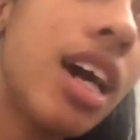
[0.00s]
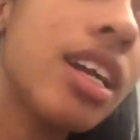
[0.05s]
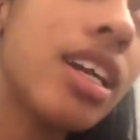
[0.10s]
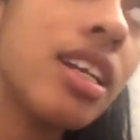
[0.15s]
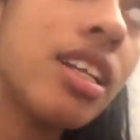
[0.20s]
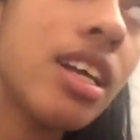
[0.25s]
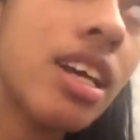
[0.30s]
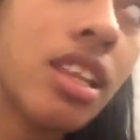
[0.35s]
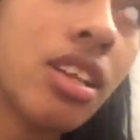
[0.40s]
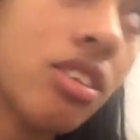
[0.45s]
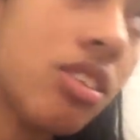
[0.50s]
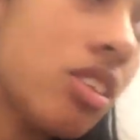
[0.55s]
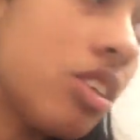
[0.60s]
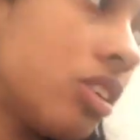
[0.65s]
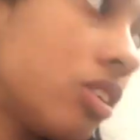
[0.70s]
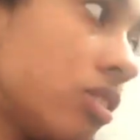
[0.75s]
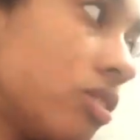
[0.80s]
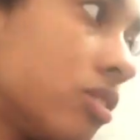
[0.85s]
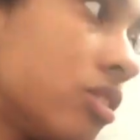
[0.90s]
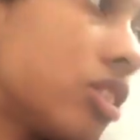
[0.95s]
another
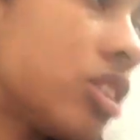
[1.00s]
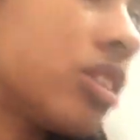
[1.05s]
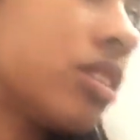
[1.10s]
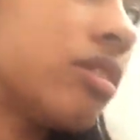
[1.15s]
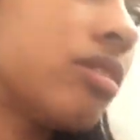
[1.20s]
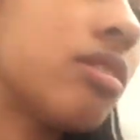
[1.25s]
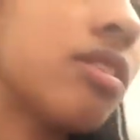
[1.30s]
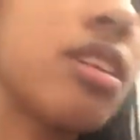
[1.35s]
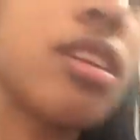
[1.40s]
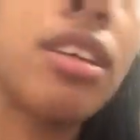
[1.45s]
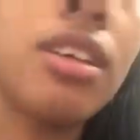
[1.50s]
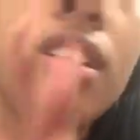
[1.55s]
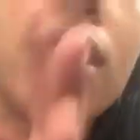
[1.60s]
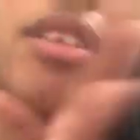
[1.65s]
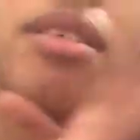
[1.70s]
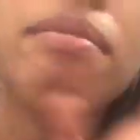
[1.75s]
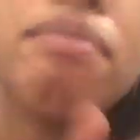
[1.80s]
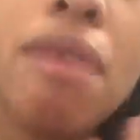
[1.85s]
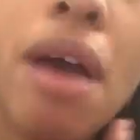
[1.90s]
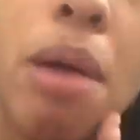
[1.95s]
note,
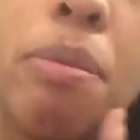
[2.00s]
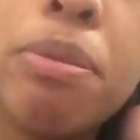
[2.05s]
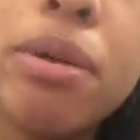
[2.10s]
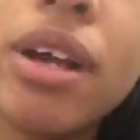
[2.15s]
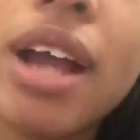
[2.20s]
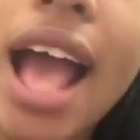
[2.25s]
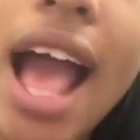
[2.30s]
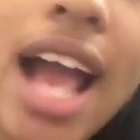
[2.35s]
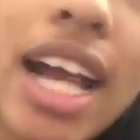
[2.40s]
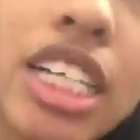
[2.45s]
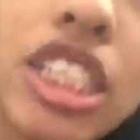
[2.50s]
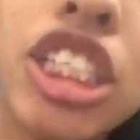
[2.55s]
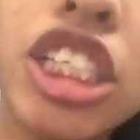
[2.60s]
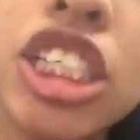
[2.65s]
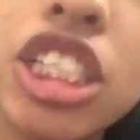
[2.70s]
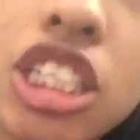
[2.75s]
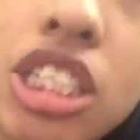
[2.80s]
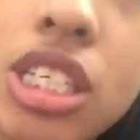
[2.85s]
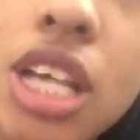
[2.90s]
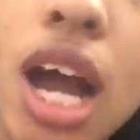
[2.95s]
Pepper
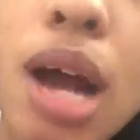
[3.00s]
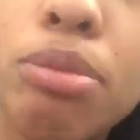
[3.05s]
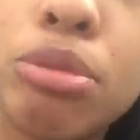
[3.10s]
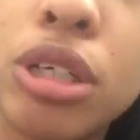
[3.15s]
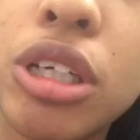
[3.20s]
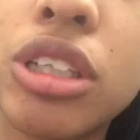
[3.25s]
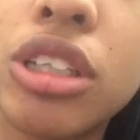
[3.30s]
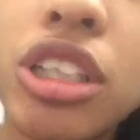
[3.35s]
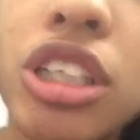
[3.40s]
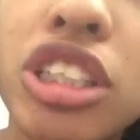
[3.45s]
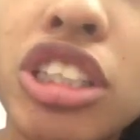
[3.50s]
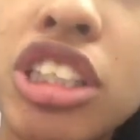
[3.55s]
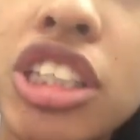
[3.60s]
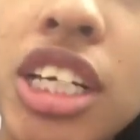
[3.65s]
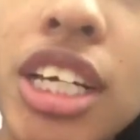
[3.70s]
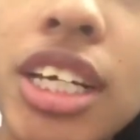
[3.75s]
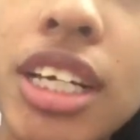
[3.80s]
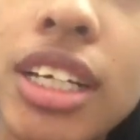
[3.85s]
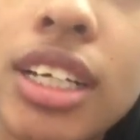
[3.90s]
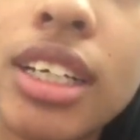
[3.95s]
actually stopped
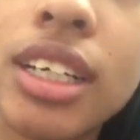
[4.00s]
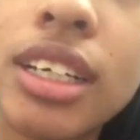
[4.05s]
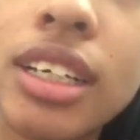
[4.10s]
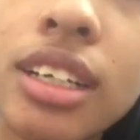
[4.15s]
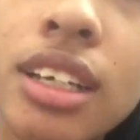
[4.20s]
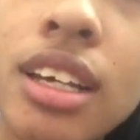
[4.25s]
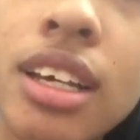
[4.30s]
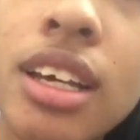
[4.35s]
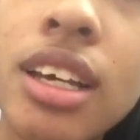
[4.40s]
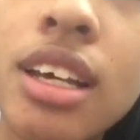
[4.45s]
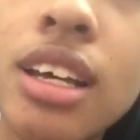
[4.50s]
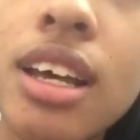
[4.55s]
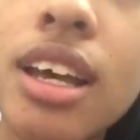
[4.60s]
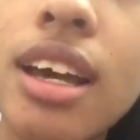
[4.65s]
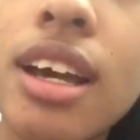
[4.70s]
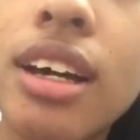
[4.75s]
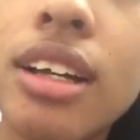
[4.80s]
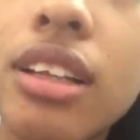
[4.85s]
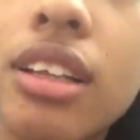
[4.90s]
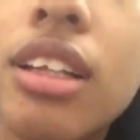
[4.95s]
nursing
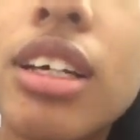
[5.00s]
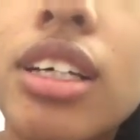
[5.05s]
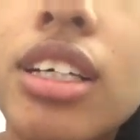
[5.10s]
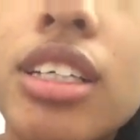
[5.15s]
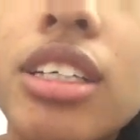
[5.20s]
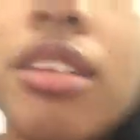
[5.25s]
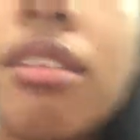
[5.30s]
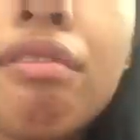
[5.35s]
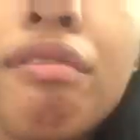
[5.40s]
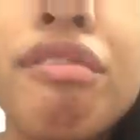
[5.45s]
the